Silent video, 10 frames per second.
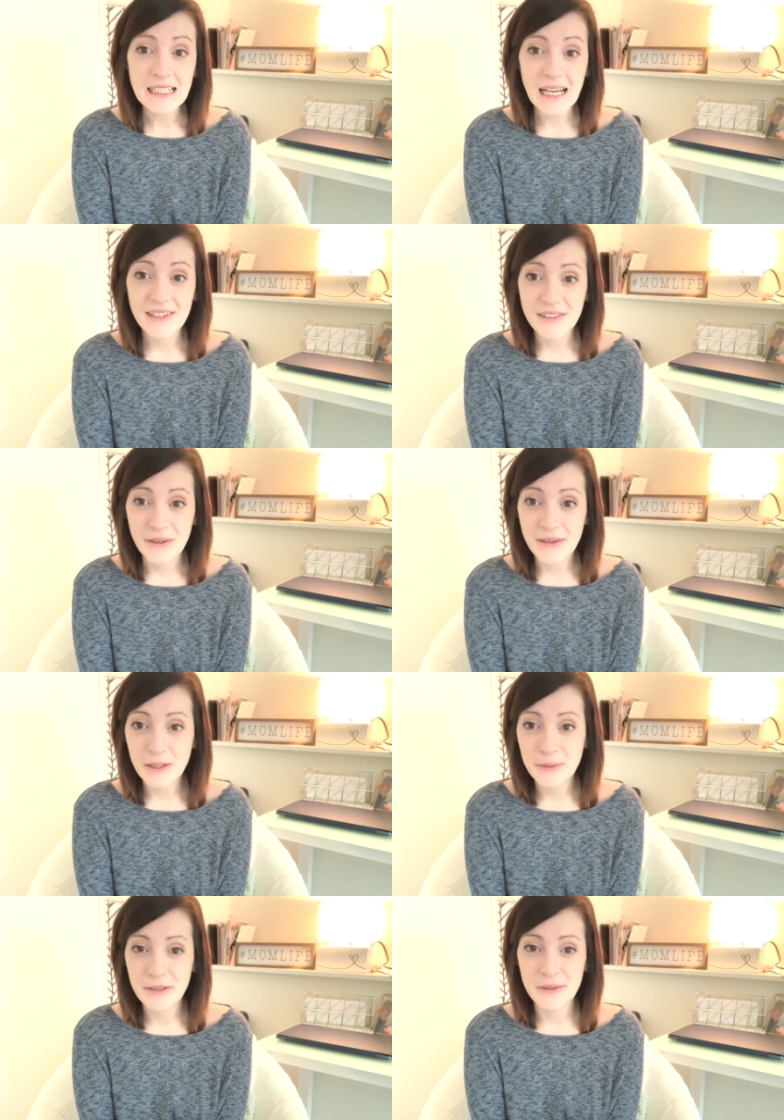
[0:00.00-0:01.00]
I don't know.
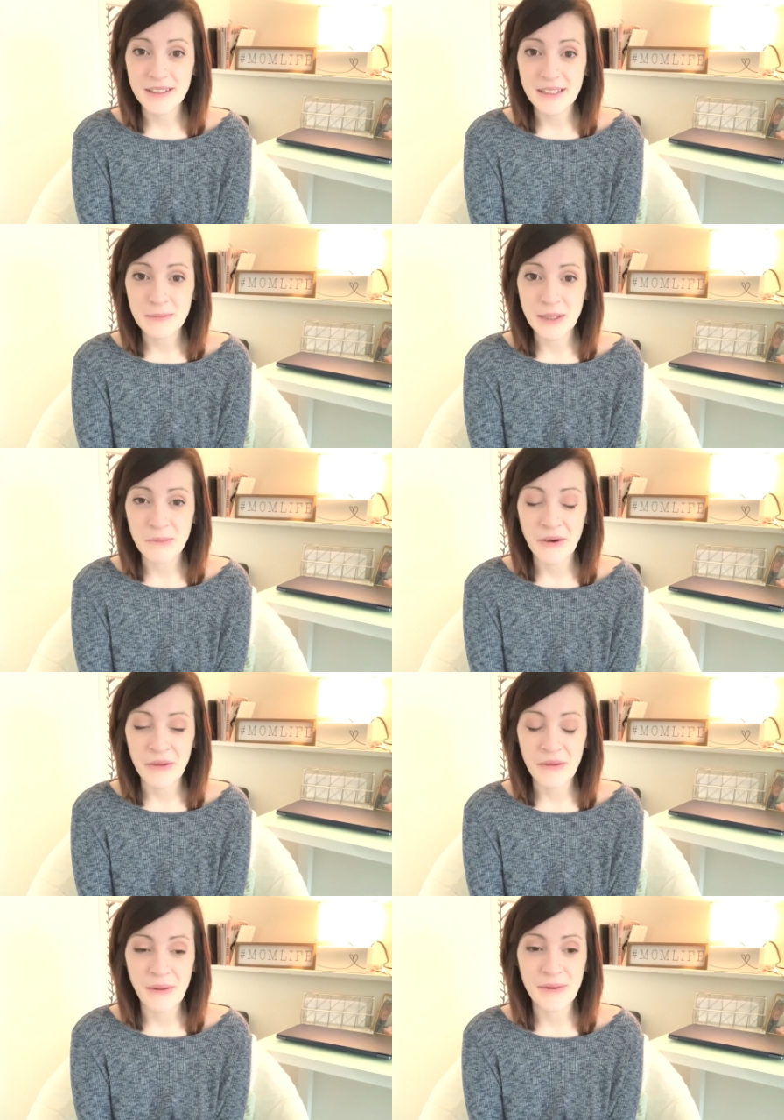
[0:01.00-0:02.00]
He'll be a really good big
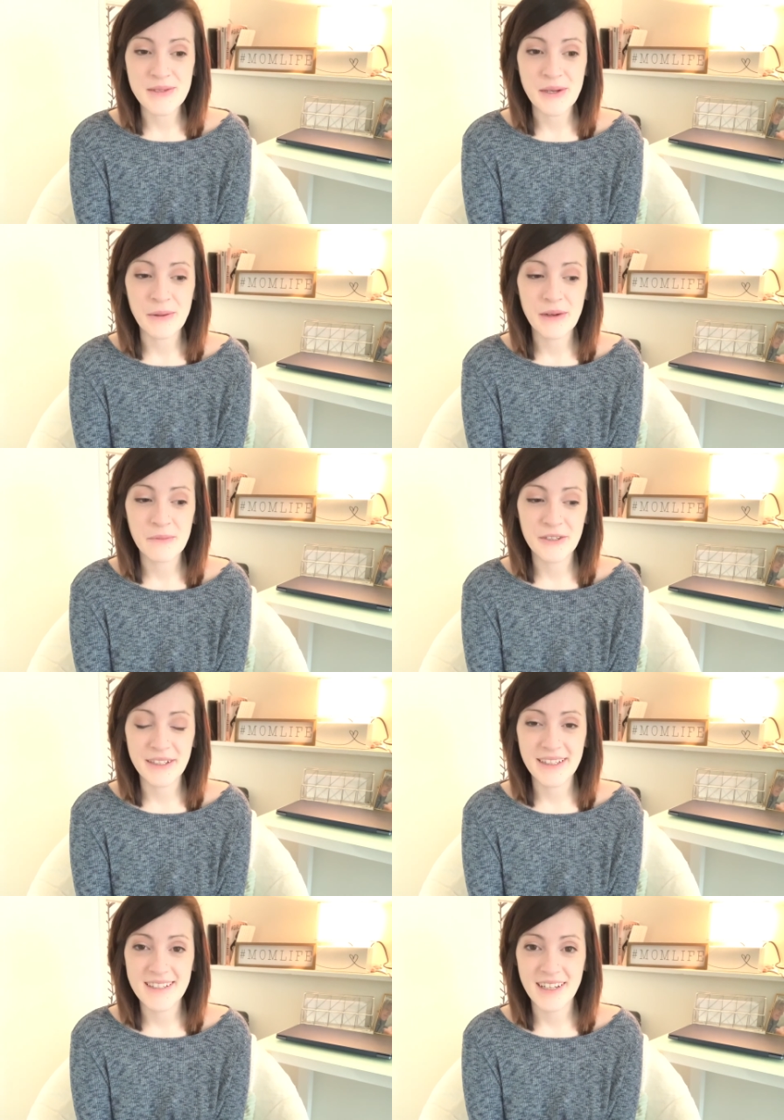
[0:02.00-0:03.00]
brother though, so I'm
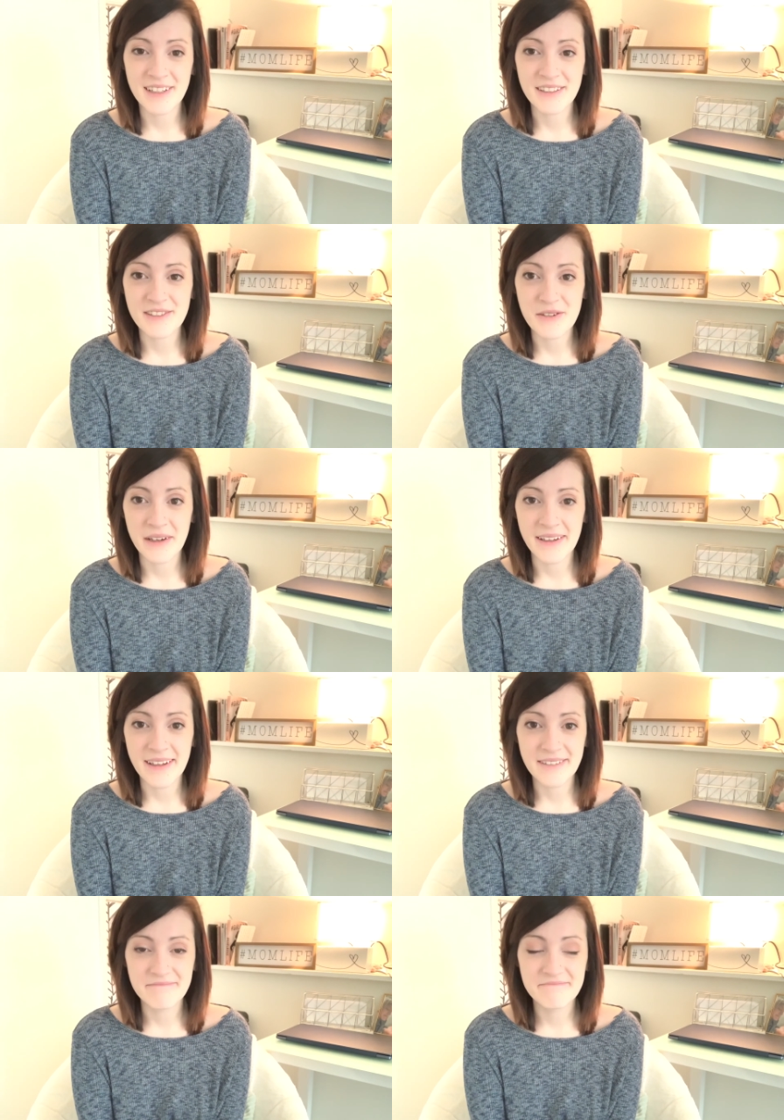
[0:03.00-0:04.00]
really excited to try
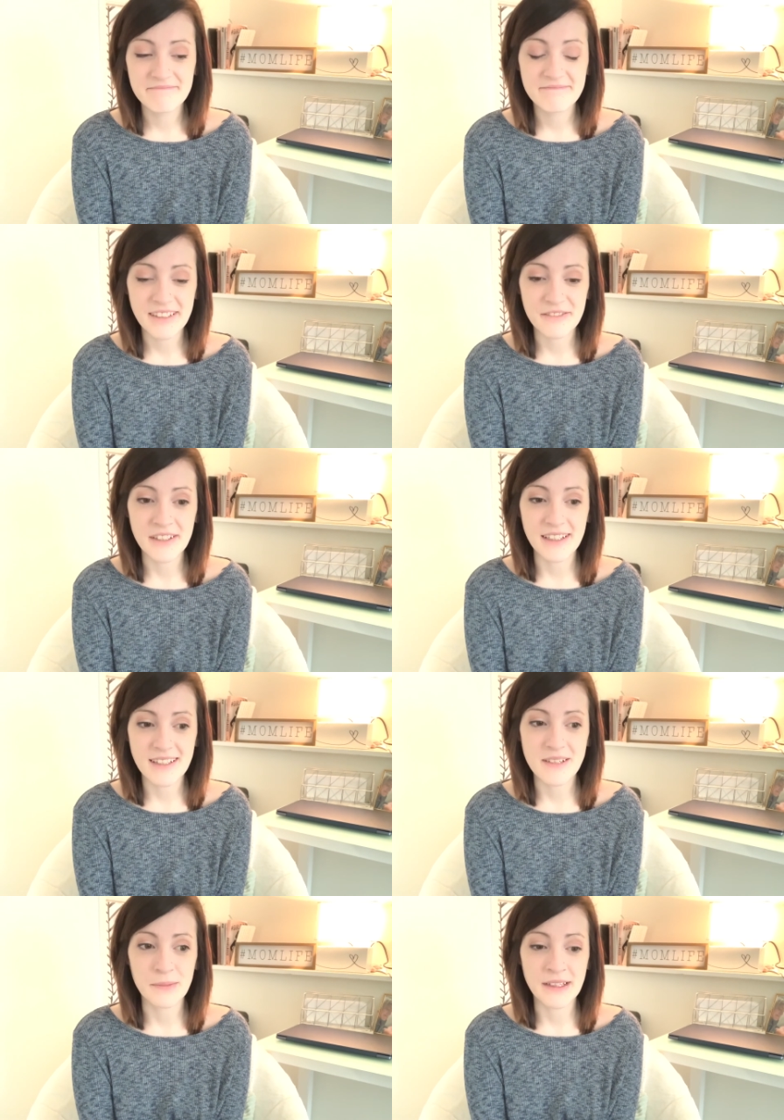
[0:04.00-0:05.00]
again. I feel like
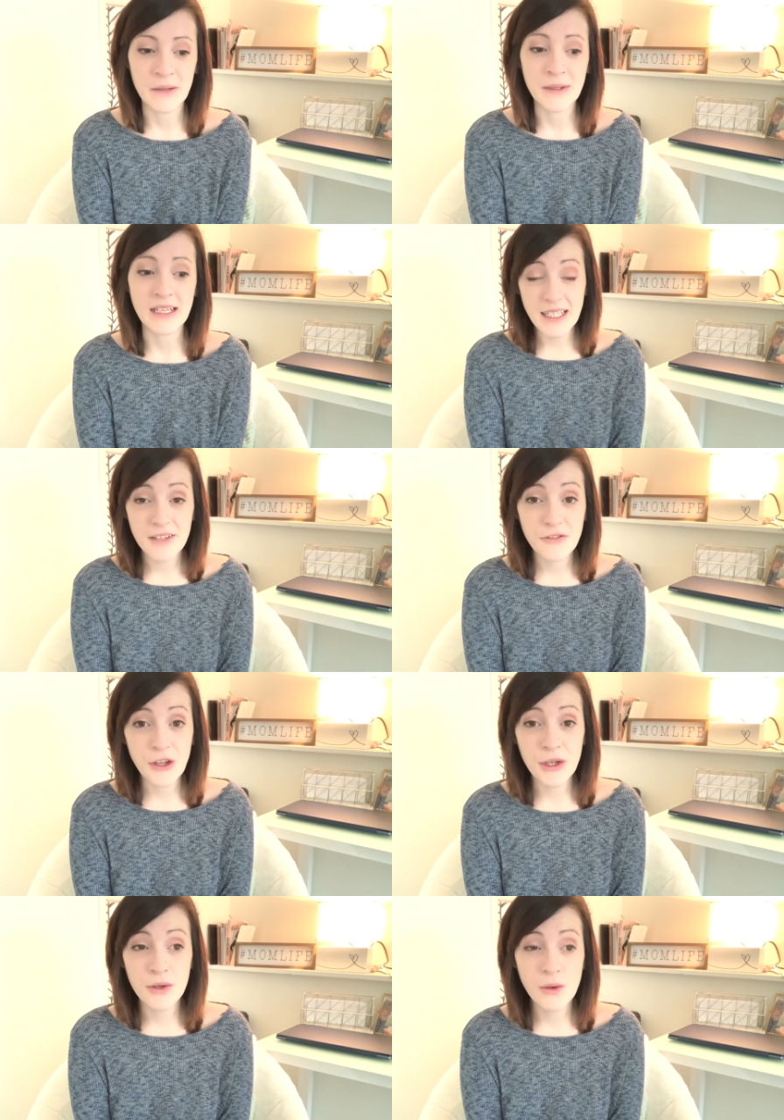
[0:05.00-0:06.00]
it's something that we need. If
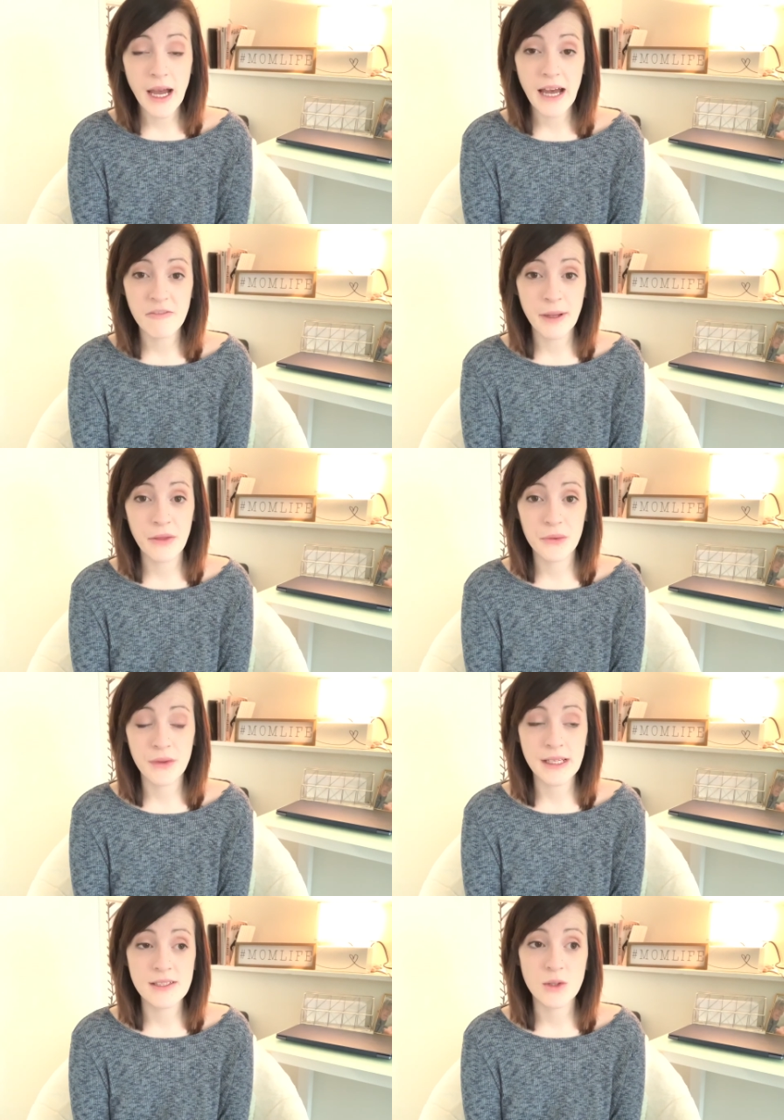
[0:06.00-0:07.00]
you have been through
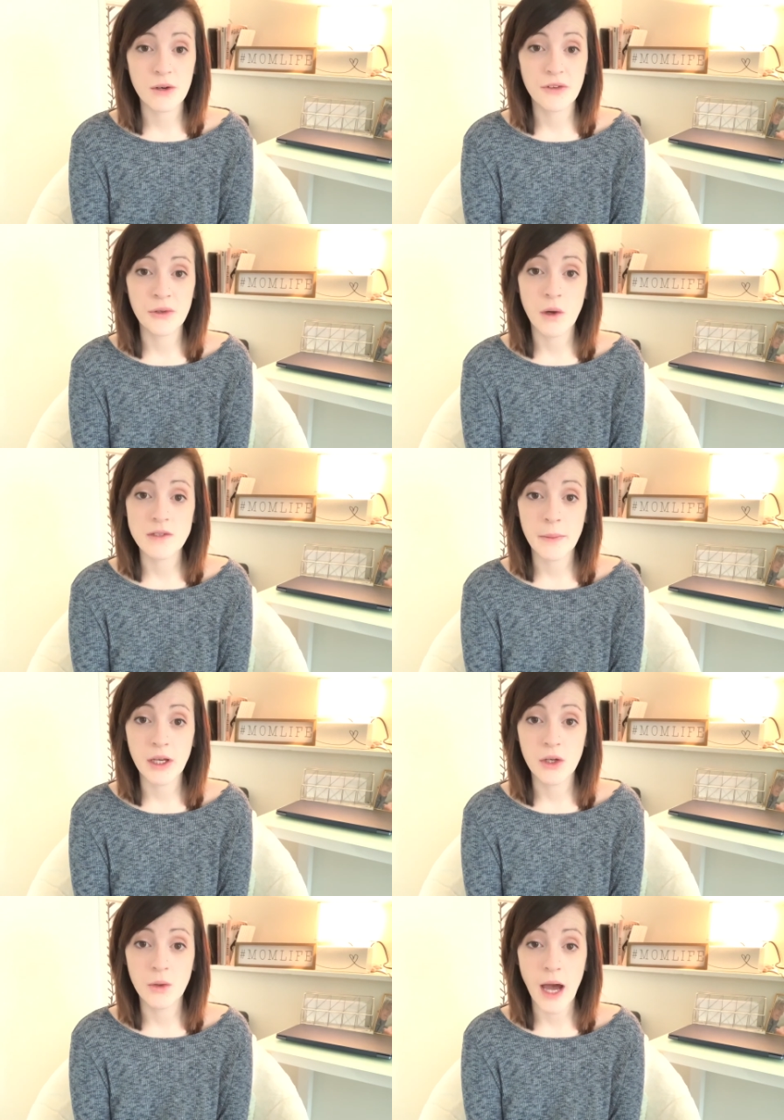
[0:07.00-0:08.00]
this, or if you know
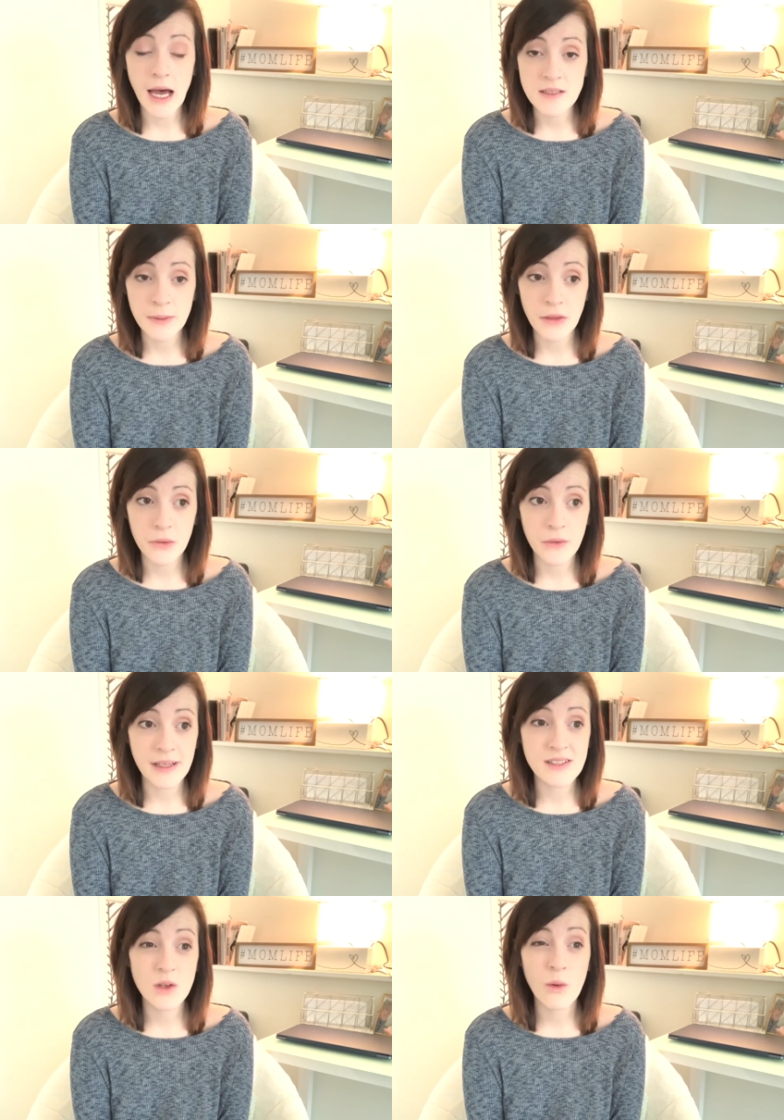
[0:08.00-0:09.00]
somebody who has been through
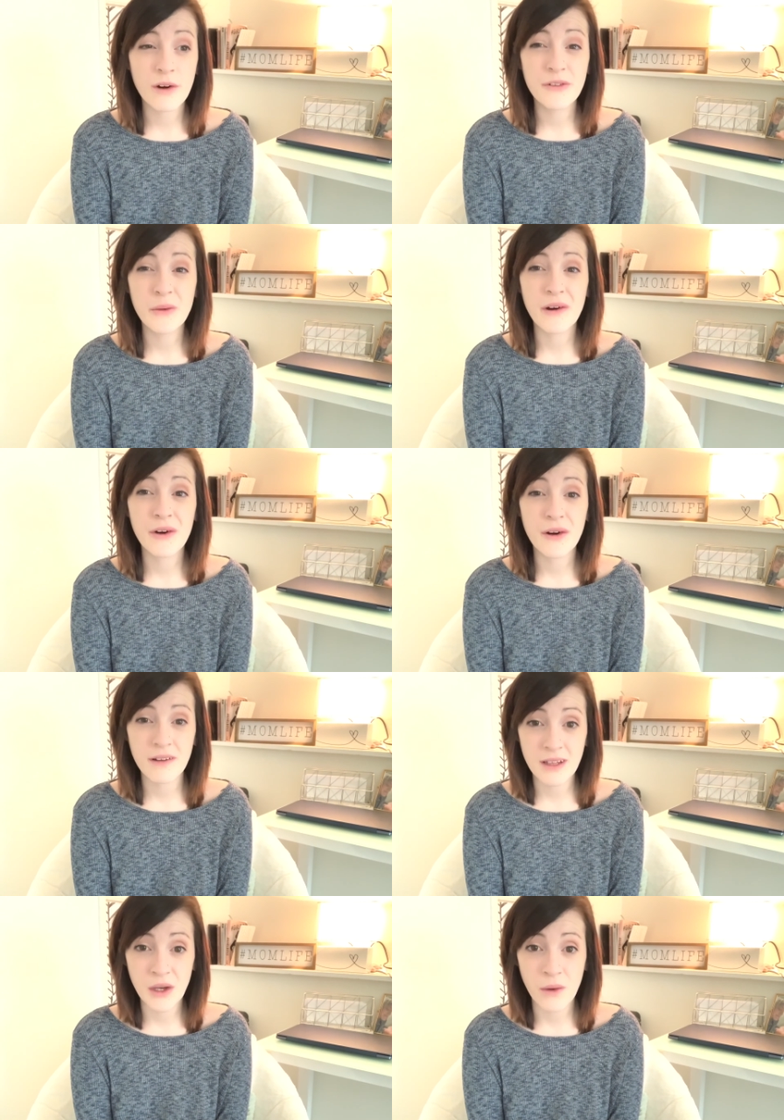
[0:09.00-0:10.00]
this, or if you are
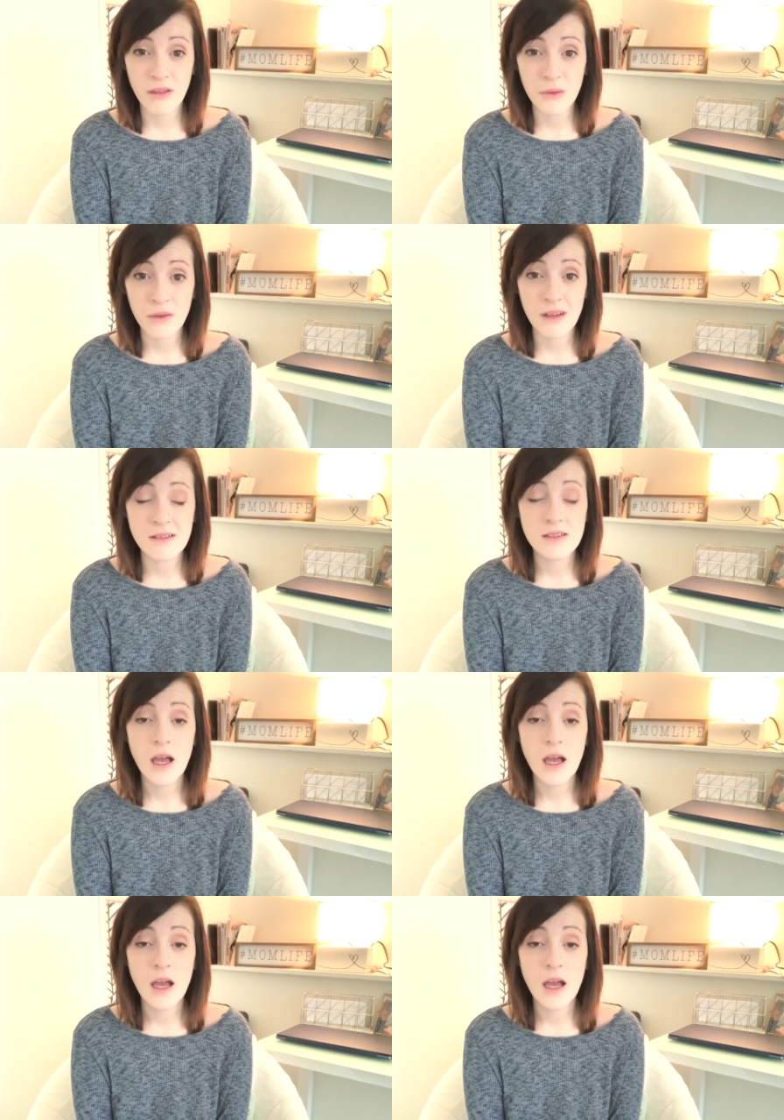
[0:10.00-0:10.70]
currently going through this,